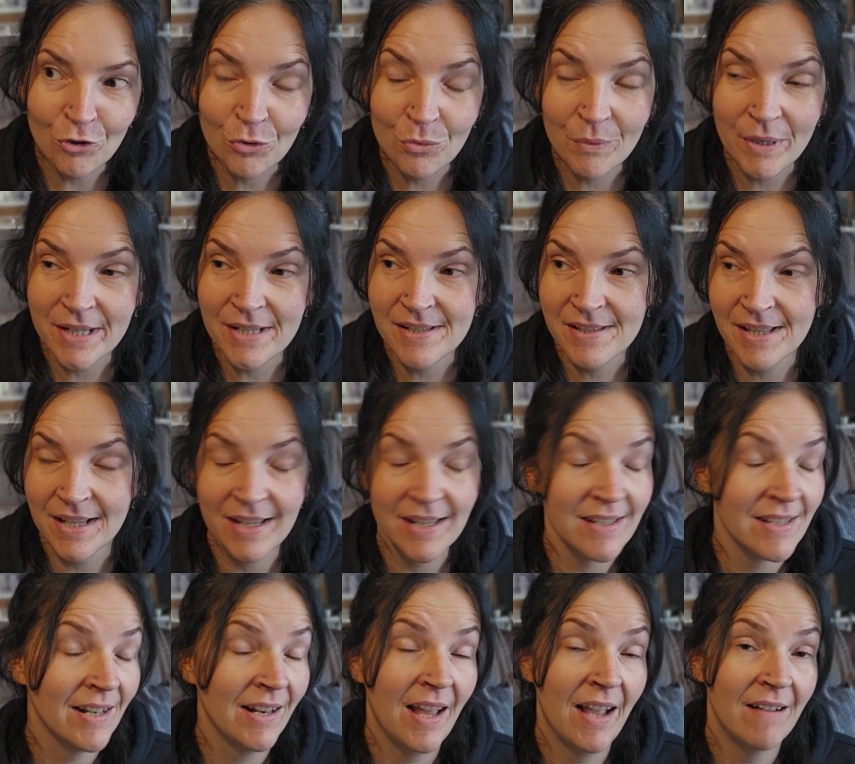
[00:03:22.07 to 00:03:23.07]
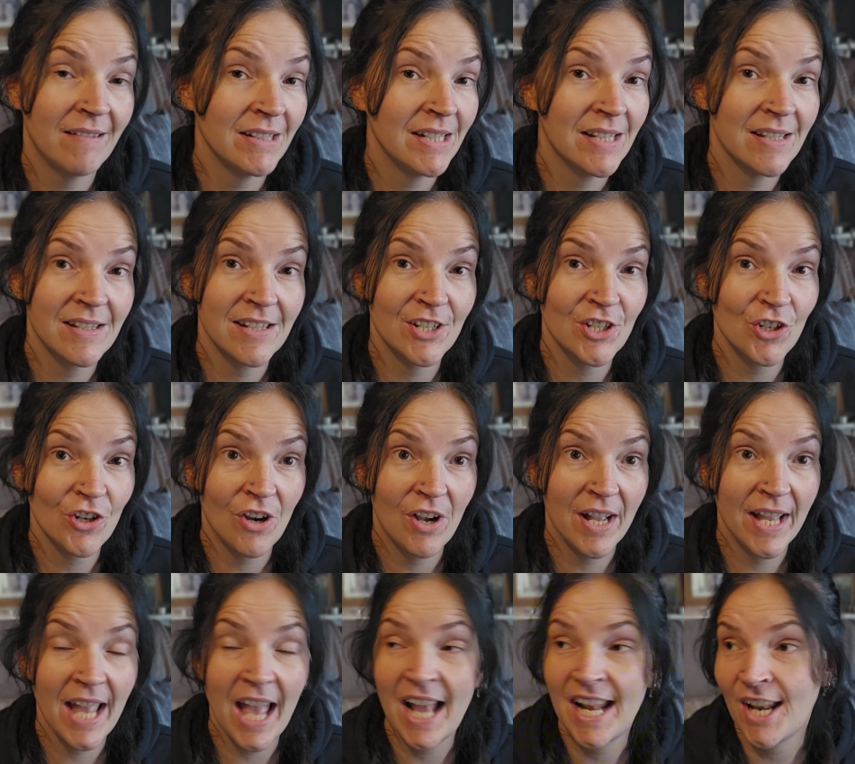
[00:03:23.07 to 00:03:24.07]
always think it's hilarious to
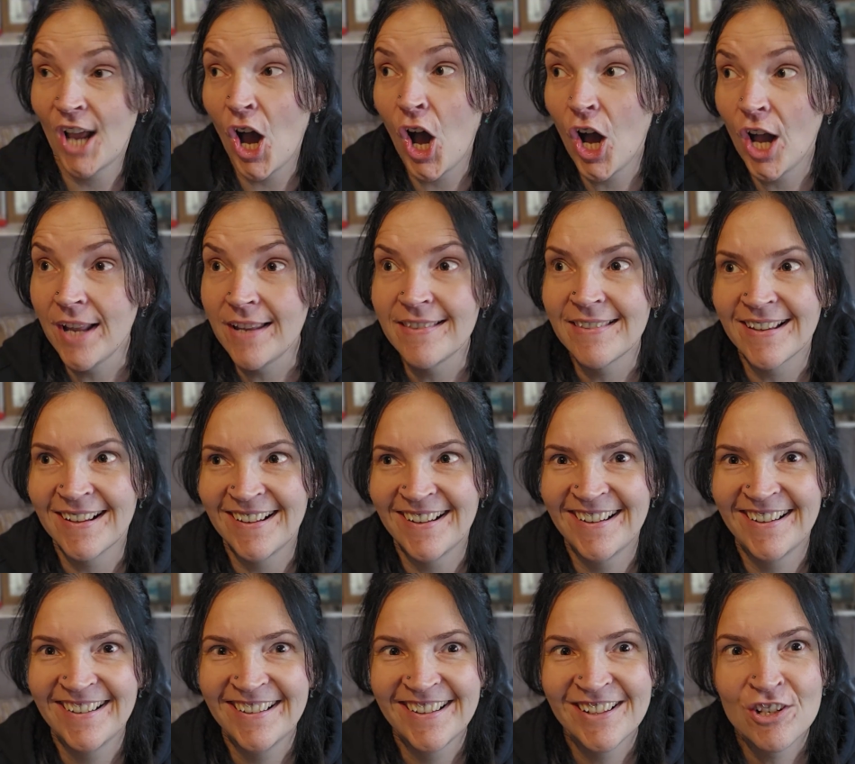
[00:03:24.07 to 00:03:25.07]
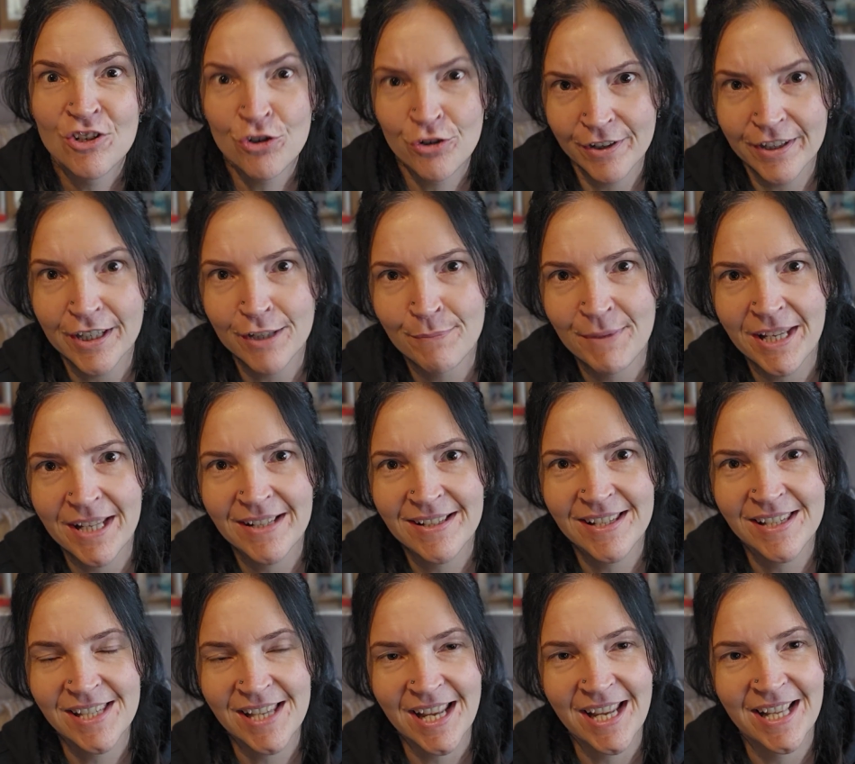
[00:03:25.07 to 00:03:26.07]
try and either trick me
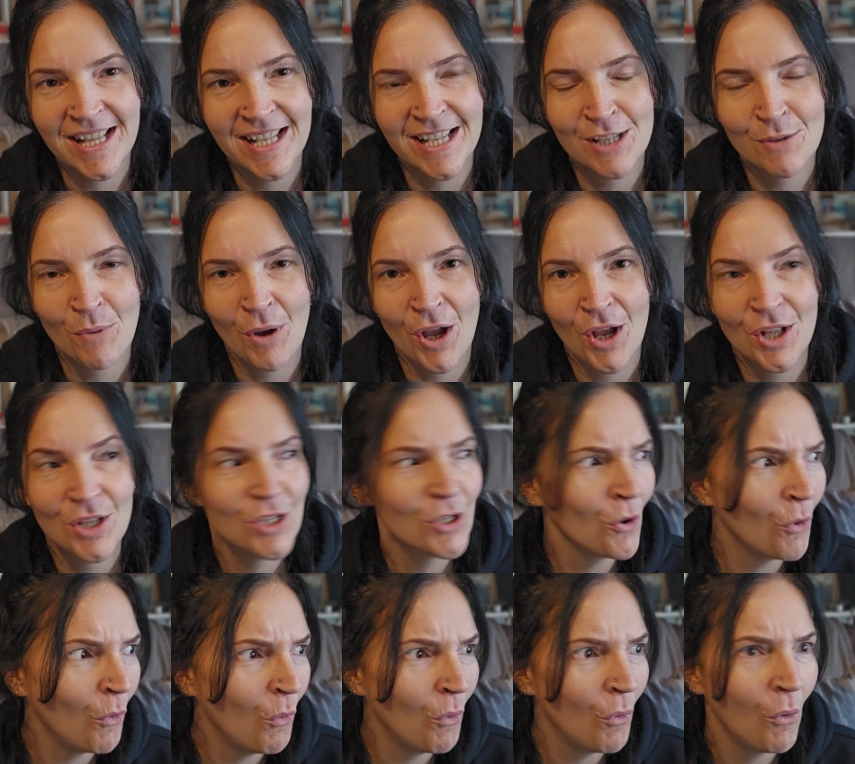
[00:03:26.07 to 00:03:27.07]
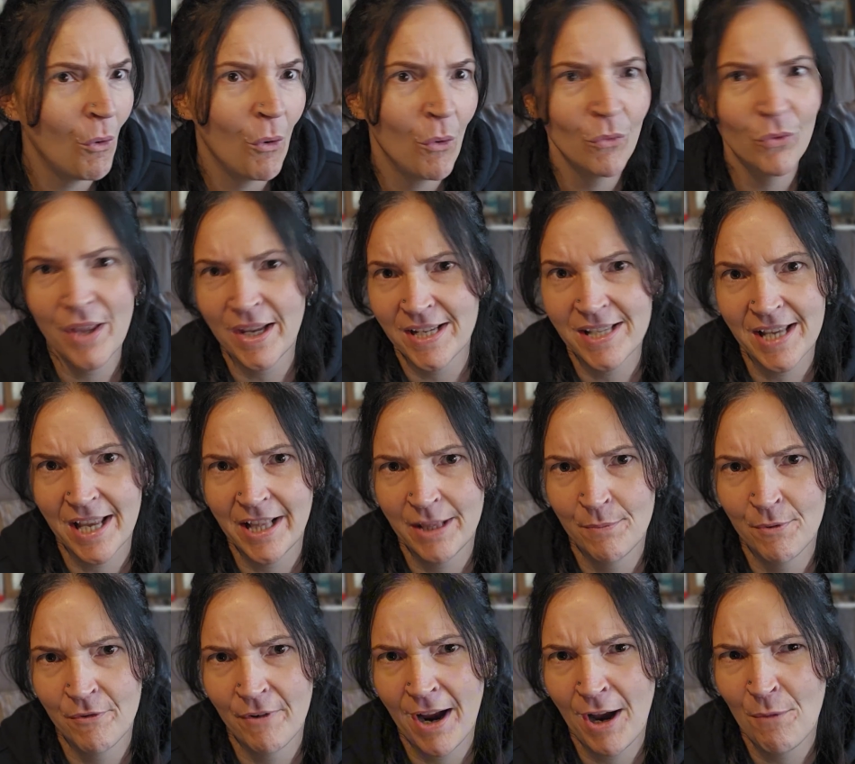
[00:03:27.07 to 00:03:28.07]
into saying these words, or they say
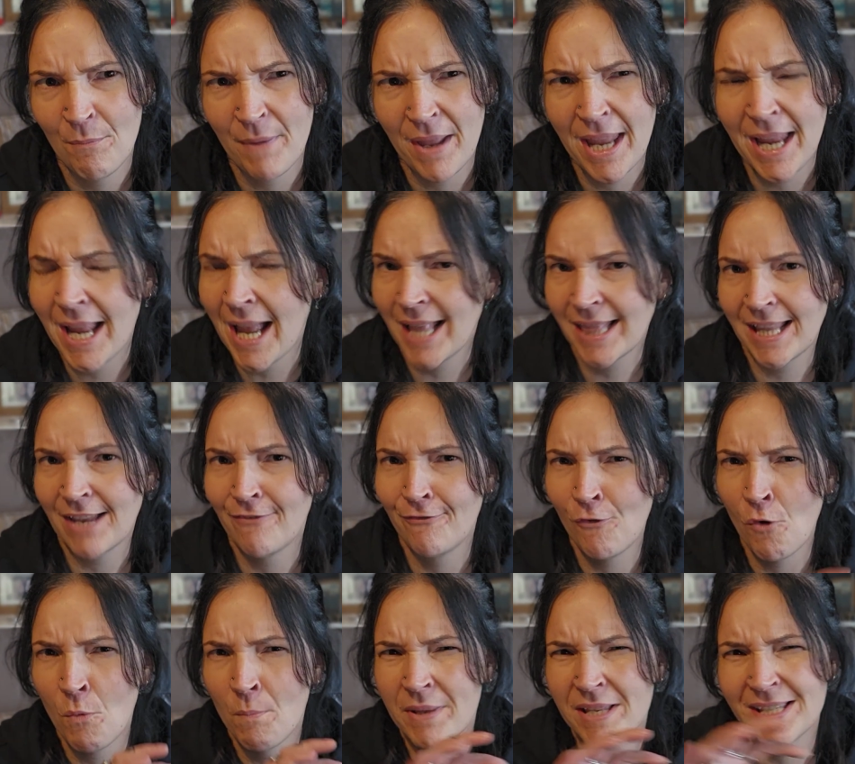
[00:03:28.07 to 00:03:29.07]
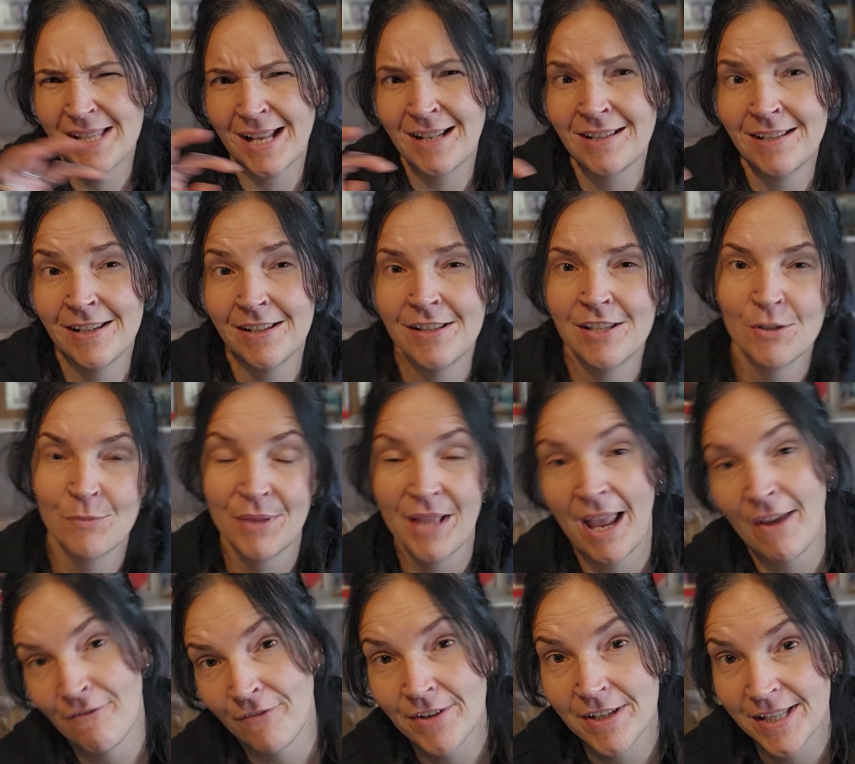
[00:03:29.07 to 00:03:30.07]
them around me and they form a sentence
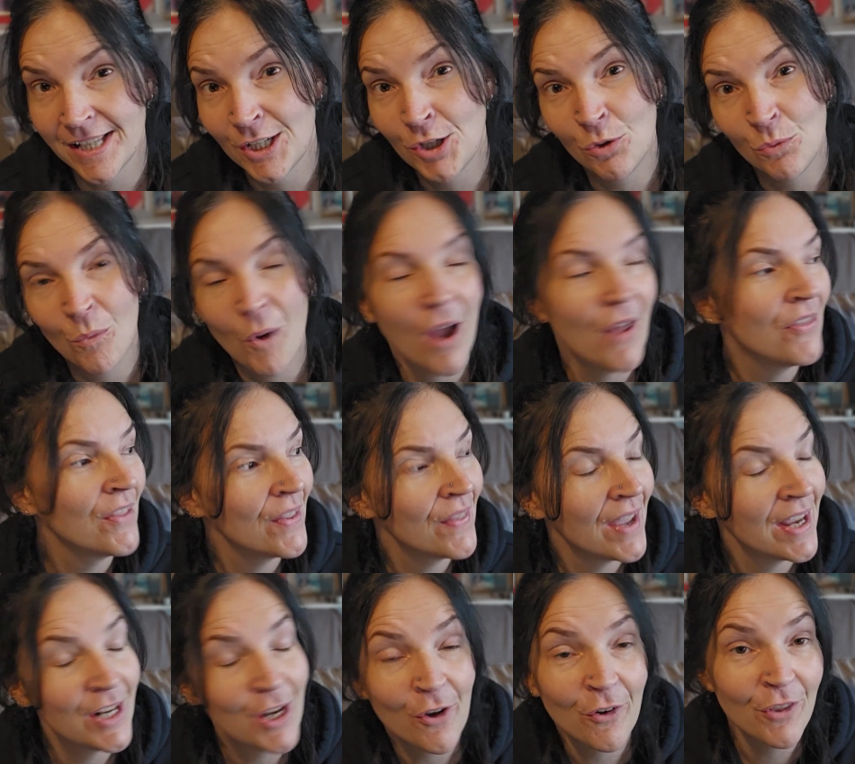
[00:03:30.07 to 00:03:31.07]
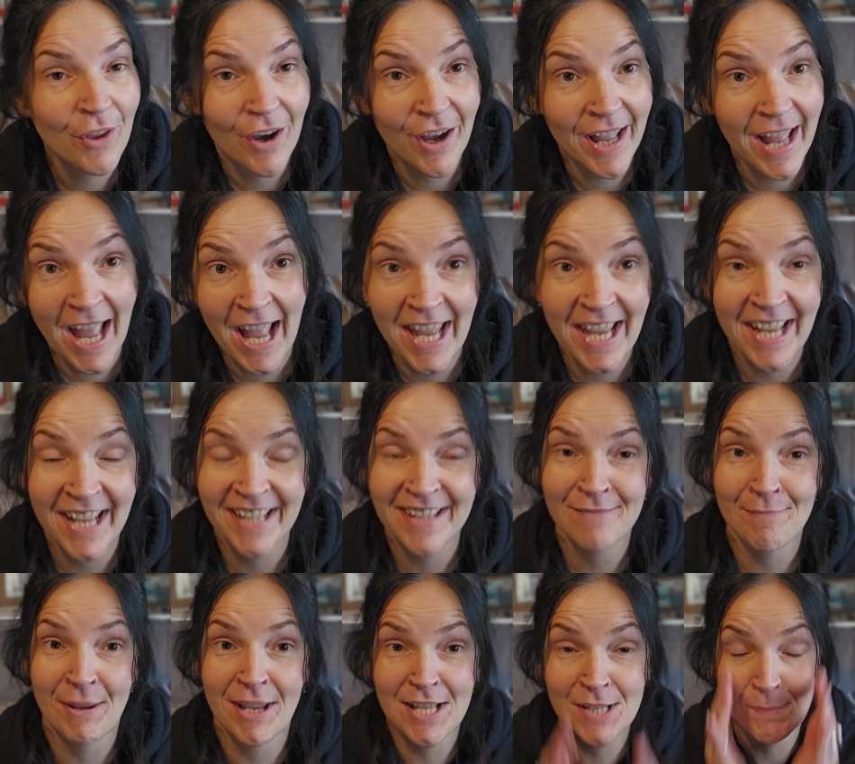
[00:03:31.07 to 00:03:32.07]
with every single word that they know that I hate
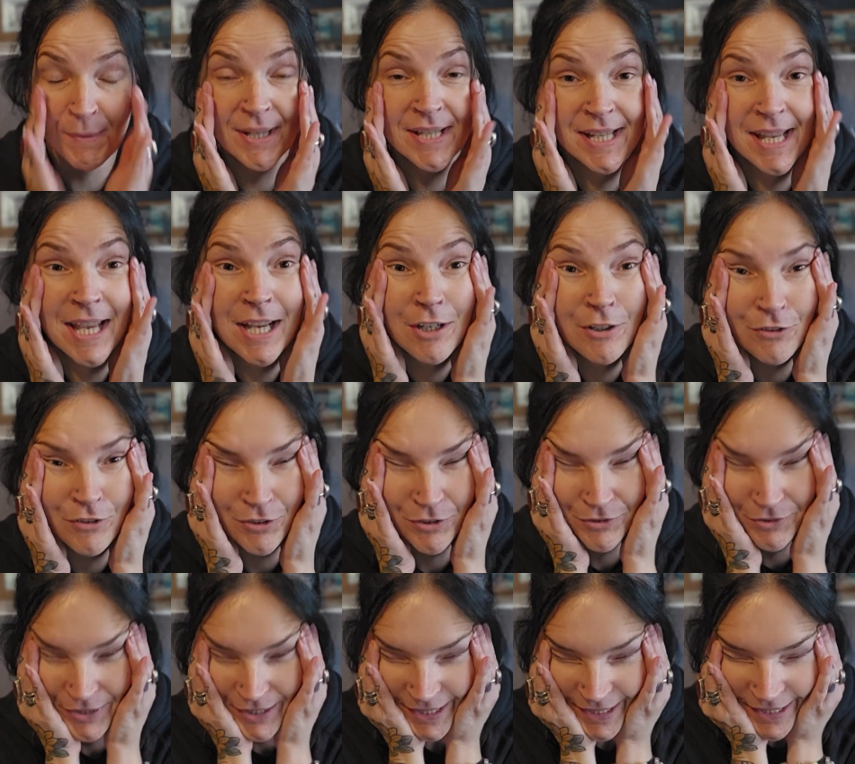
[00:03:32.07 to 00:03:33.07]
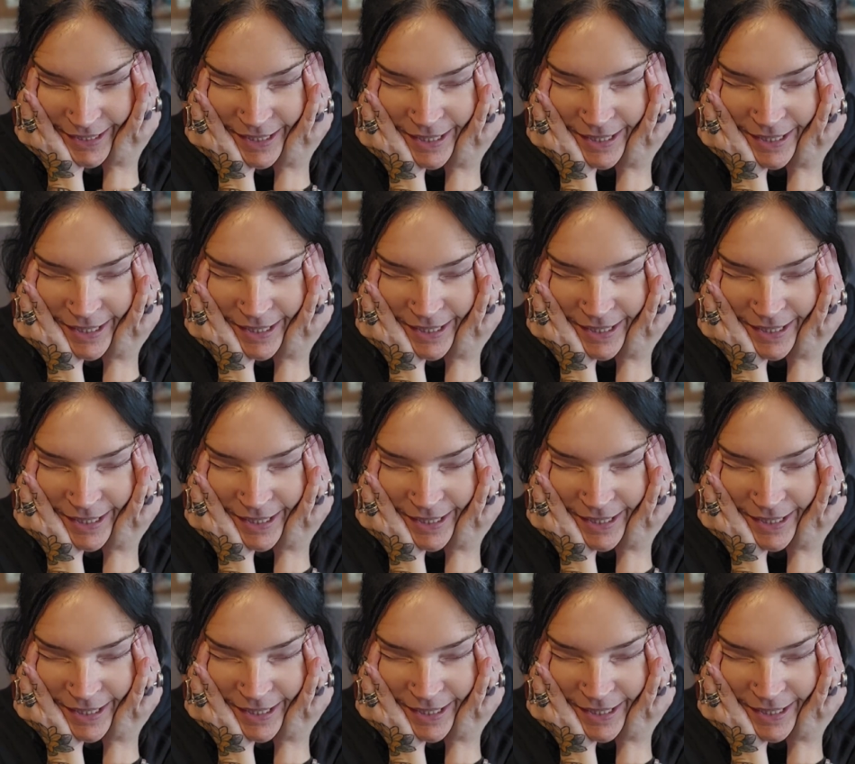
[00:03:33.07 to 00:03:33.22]
and makes my skin crawl.